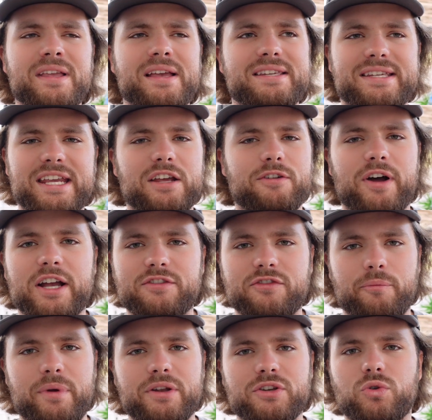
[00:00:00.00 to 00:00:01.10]
seek advice
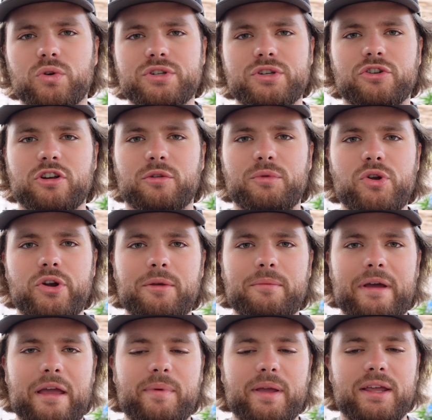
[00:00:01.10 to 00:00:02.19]
from mentors in your community,
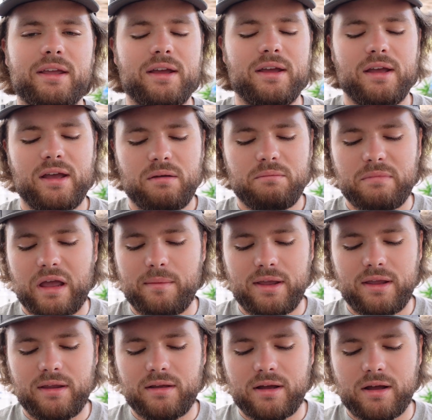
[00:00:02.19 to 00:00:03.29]
maybe
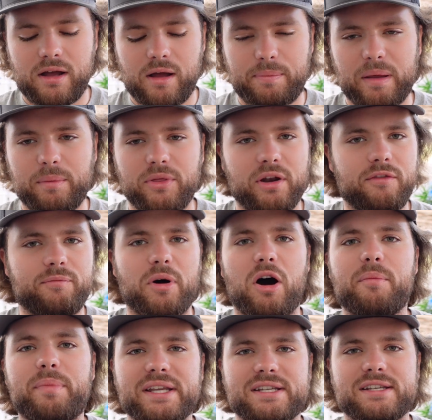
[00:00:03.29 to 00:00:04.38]
maybe uh, people that have
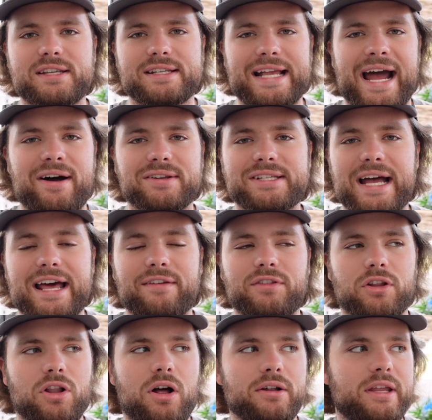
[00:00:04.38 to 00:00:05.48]
bought businesses outside of the
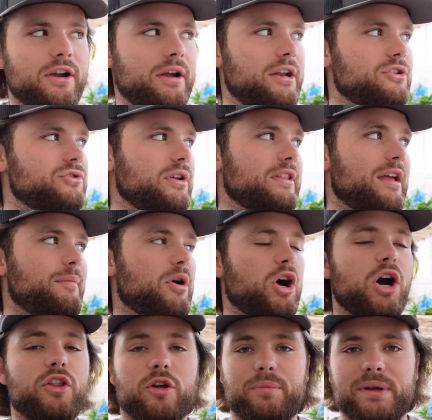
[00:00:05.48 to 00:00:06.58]
lawn care industry. They
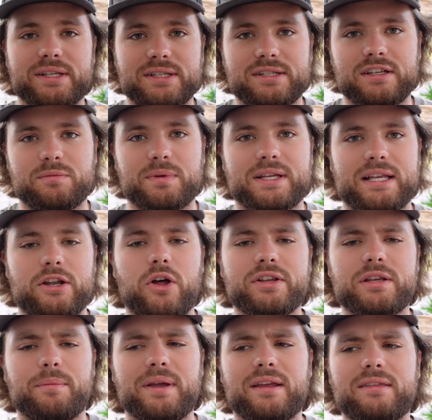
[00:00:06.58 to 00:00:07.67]
bought other businesses because I know
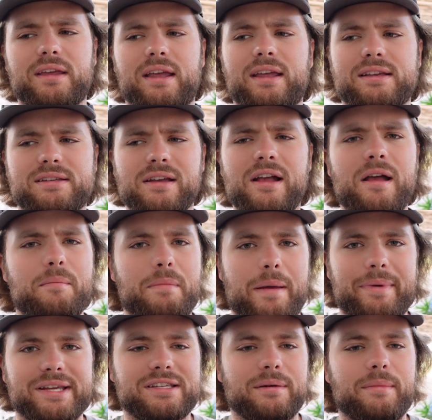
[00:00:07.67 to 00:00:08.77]
it's a big thing. Is
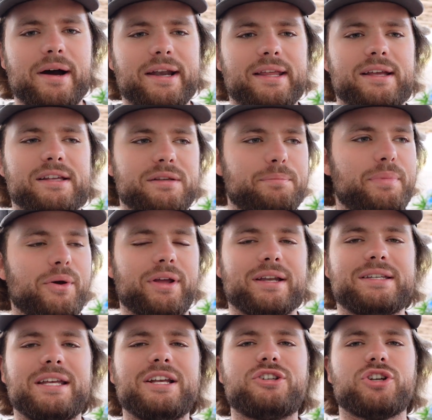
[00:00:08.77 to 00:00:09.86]
maybe somebody is building a
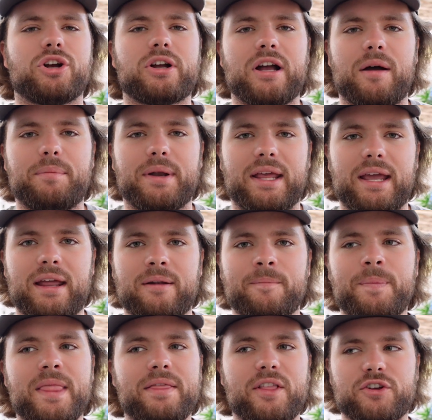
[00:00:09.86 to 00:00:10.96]
T-shirt company and
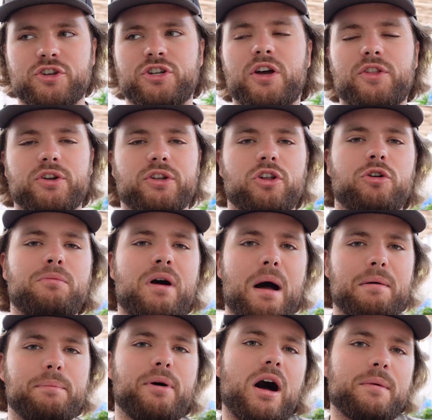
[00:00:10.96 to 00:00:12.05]
there's another little
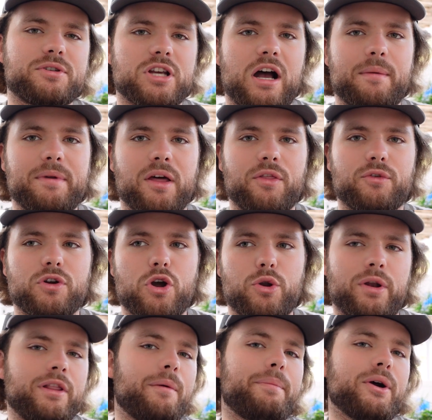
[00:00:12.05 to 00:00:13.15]
mom and pop shop down the road
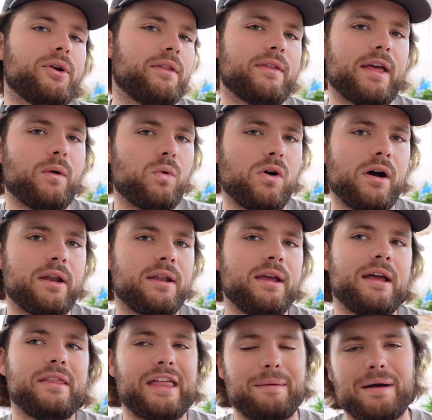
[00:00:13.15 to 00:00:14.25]
in the building they want.
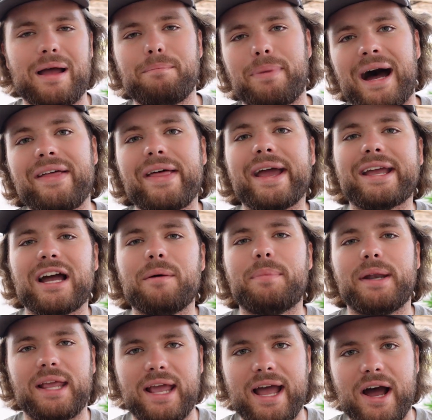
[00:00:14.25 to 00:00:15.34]
They might buy that
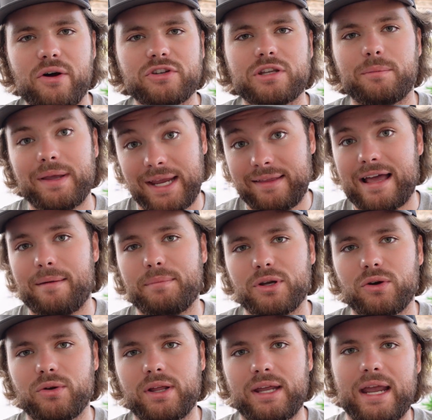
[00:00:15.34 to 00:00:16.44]
company out to be in that
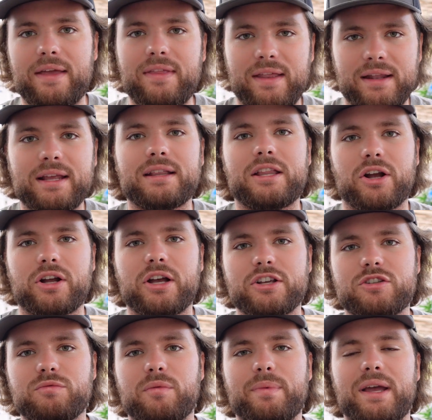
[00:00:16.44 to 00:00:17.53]
building and then get their
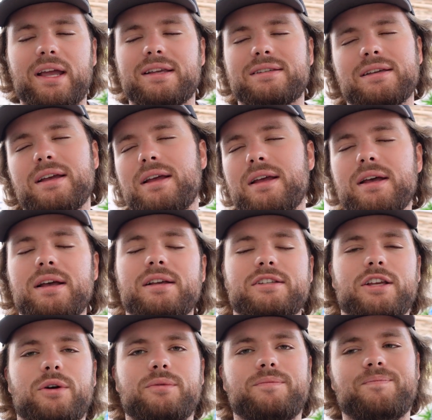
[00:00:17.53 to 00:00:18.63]
customer base.
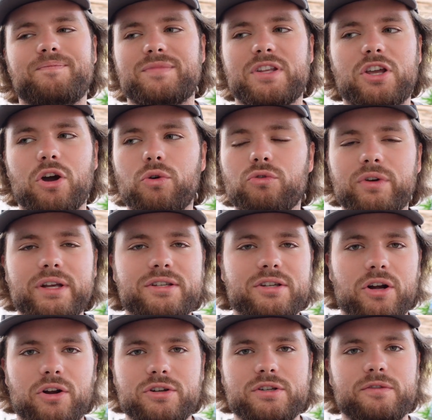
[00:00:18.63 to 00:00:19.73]
So go
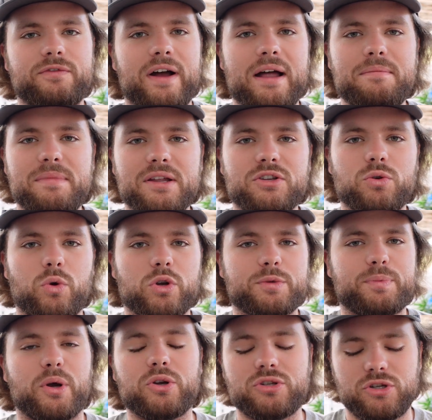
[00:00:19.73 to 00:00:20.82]
research, find mentors,
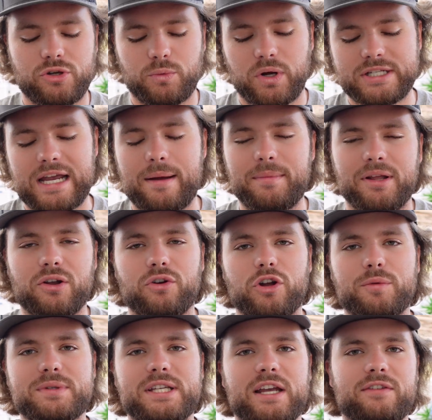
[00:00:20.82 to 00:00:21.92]
post in your what's happening
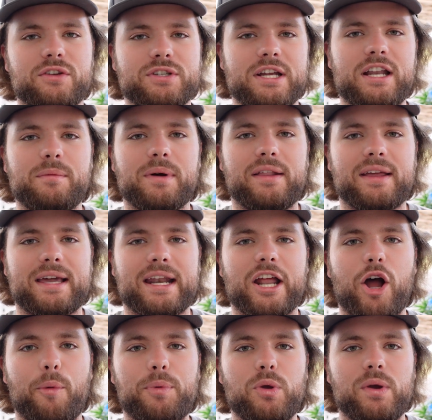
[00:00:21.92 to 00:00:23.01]
group, see if there's anybody that can
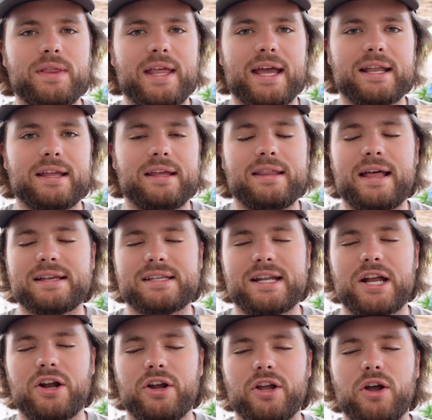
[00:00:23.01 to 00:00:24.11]
help you in that in that
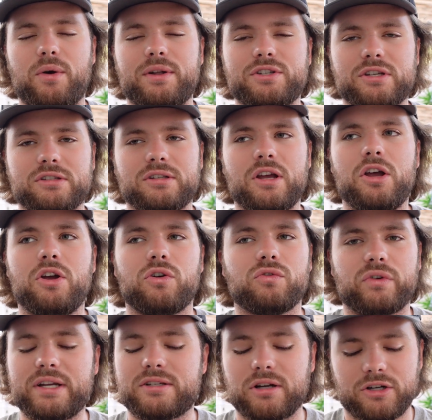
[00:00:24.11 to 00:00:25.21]
scenario and just
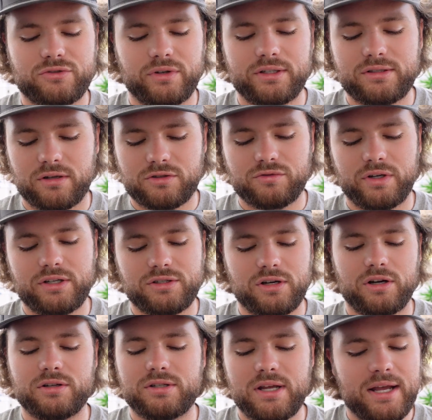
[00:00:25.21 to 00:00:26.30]
research, research,
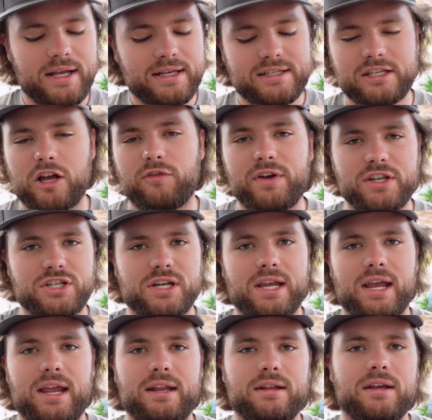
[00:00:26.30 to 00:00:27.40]
research,
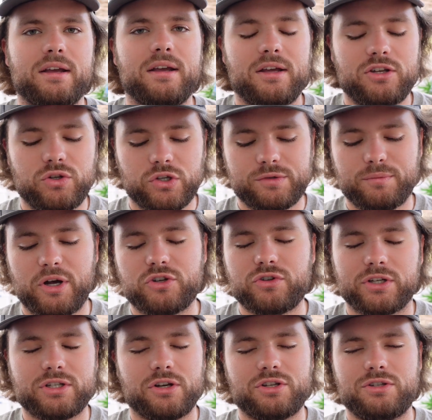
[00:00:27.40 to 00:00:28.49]
self-educate, do as much
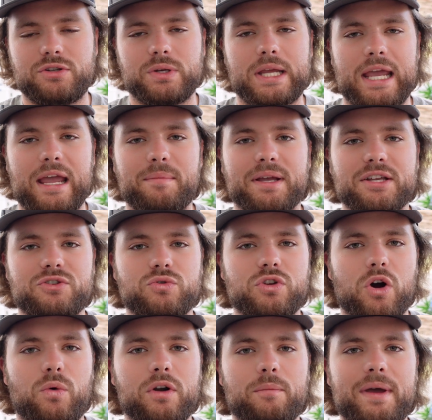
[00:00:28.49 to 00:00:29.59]
research as you can because you
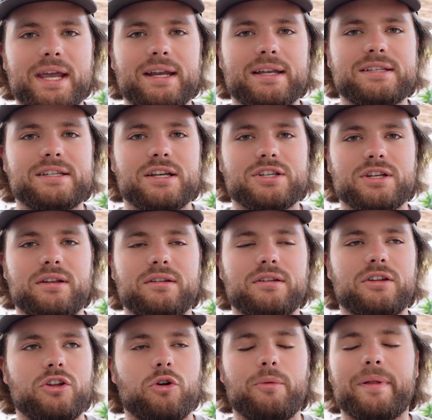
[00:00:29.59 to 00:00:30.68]
don't want to make a decision,
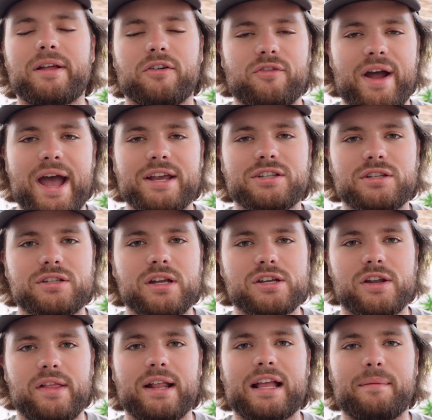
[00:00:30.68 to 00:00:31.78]
you don't want to make a rash
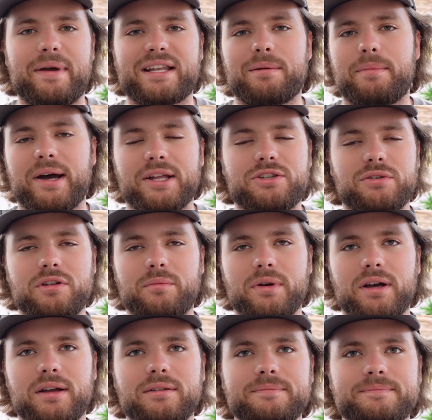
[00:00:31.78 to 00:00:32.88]
decision and then come back to bite you in the
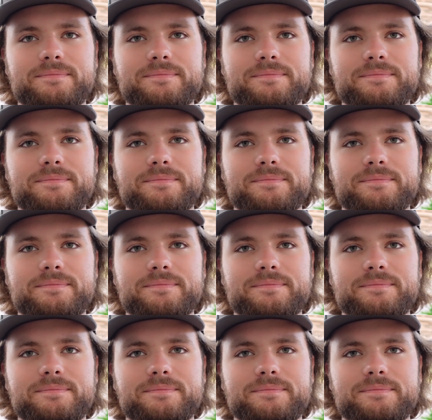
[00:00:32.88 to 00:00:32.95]
butt.